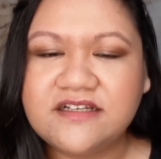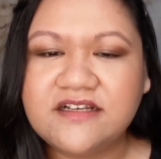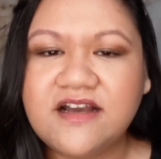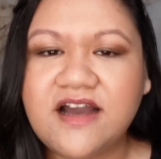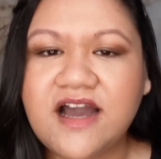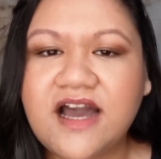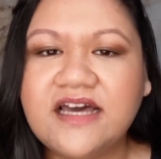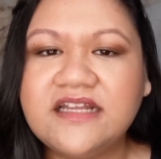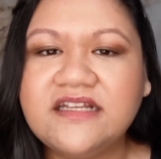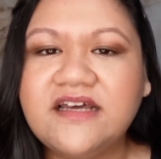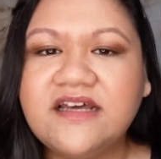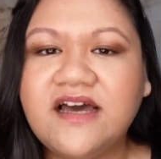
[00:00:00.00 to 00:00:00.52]

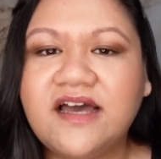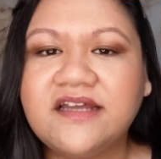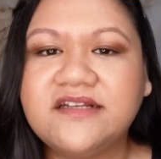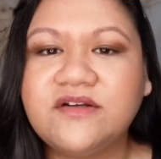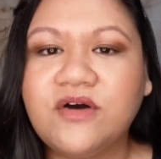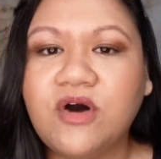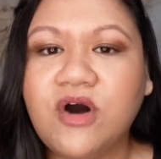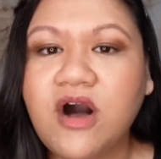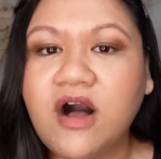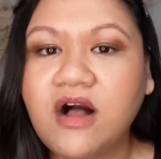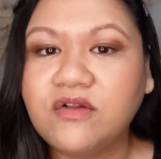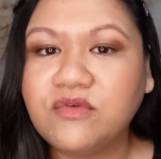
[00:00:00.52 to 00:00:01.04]
God had
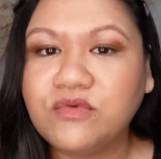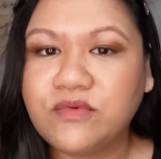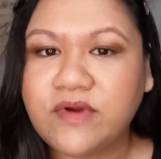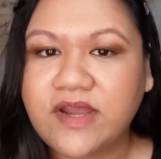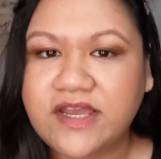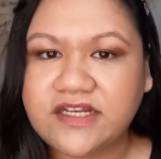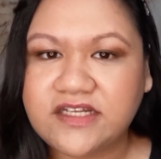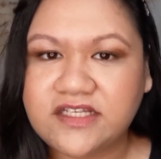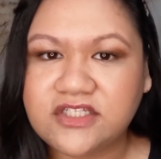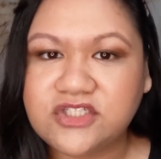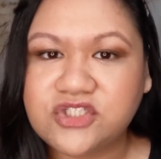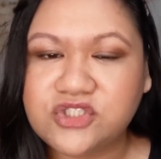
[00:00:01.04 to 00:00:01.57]

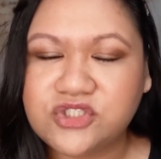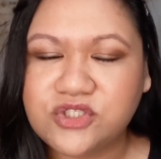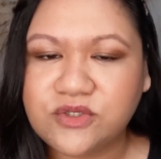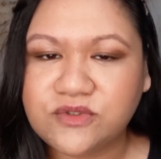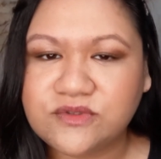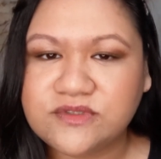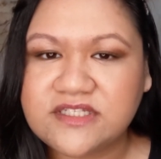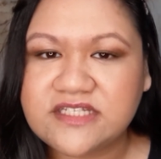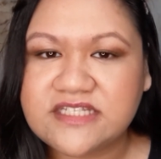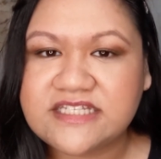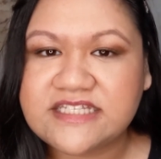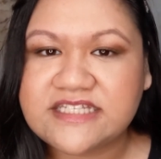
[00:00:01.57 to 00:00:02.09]
already
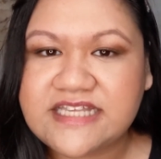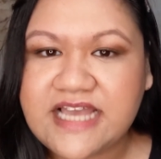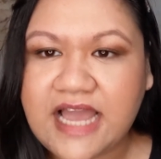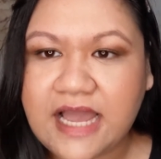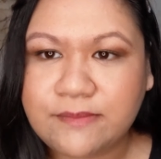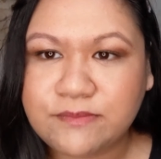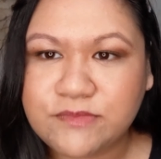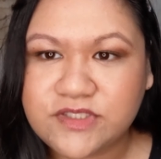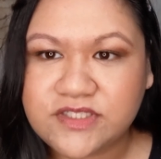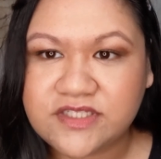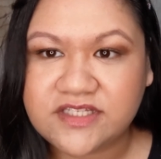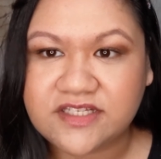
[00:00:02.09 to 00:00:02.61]
chosen
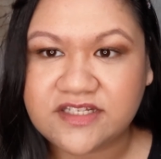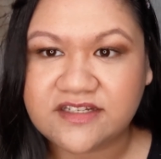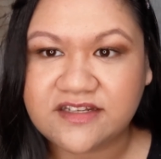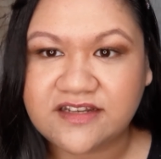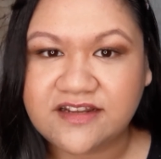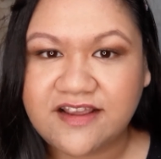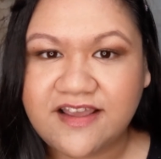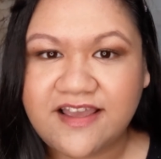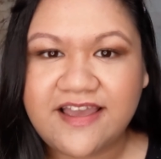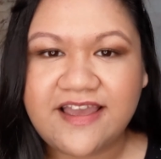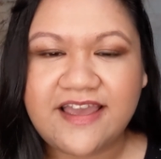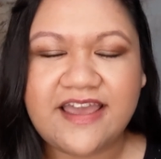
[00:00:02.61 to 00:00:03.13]
Samson
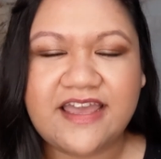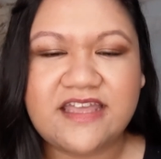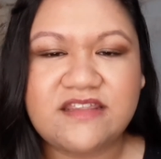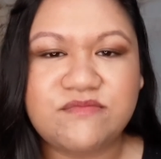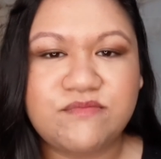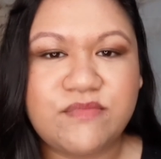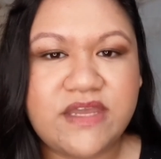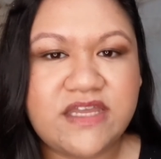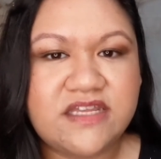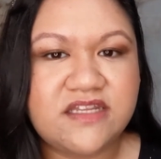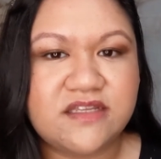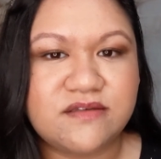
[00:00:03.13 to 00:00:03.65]

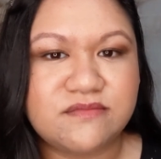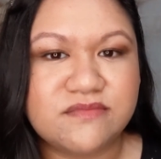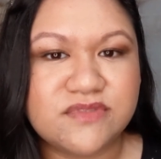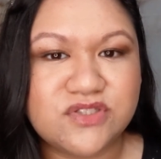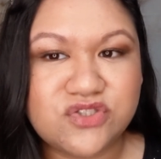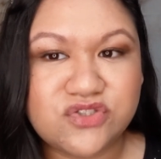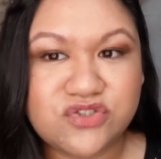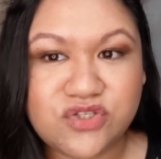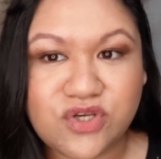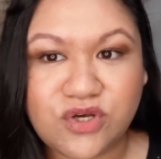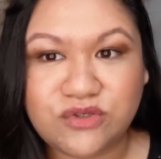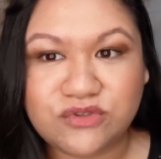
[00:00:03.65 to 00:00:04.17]
and made him
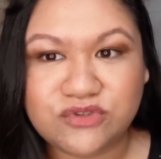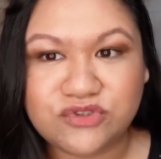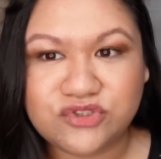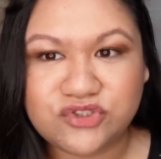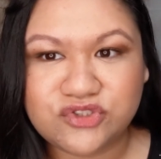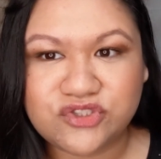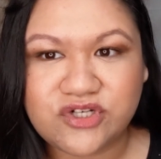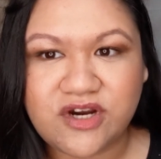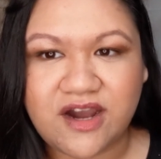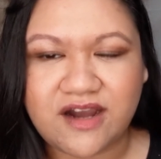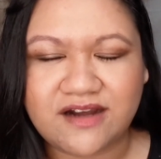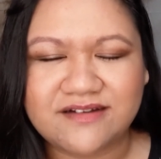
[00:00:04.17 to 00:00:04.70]
so
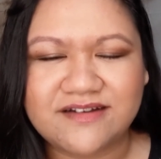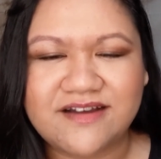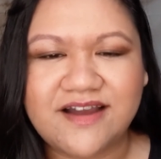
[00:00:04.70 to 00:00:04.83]
strong.